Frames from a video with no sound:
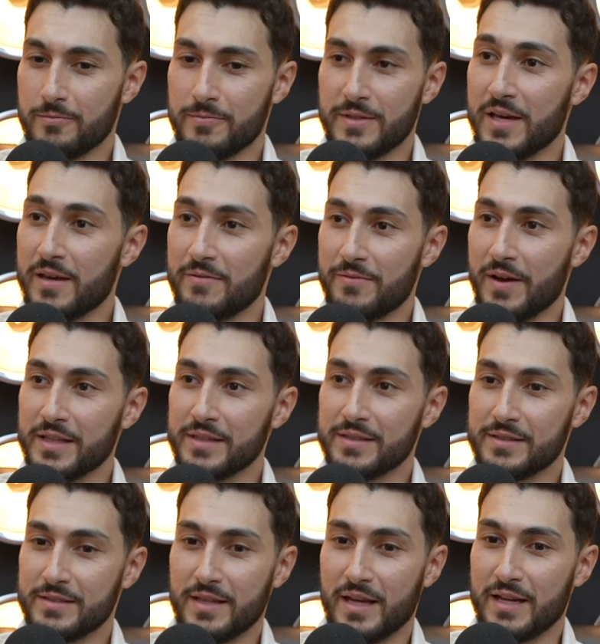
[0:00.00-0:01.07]
the
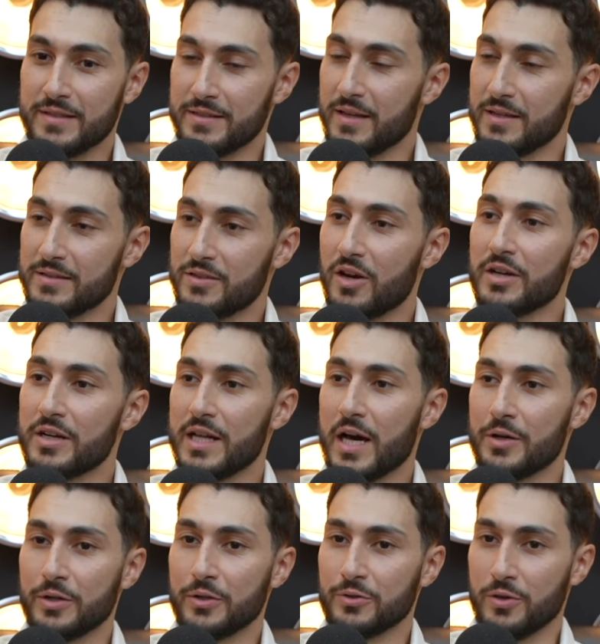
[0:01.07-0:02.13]
events that started out
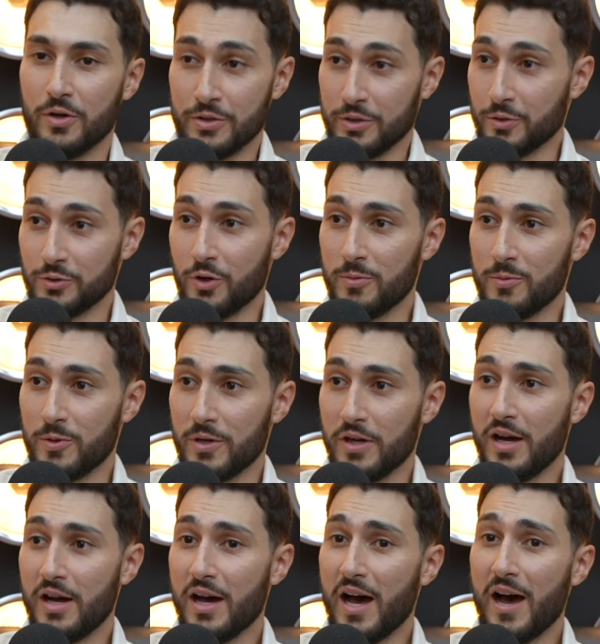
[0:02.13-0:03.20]
on October
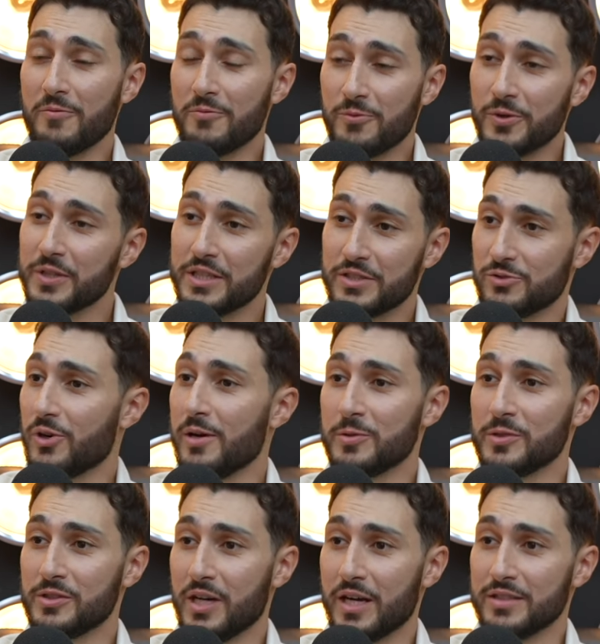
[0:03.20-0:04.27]
have really
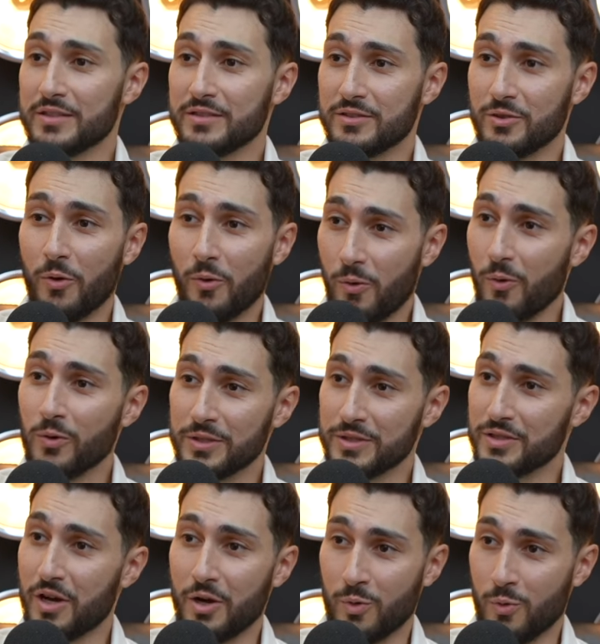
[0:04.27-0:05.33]
traumatized the whole
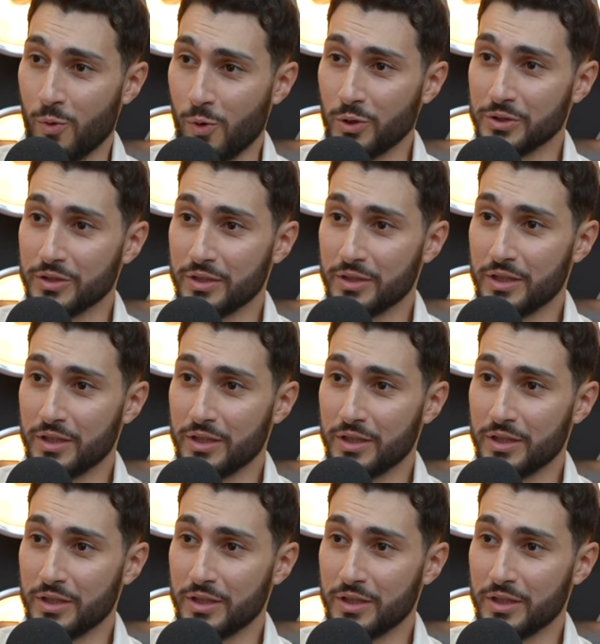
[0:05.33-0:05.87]
entire world.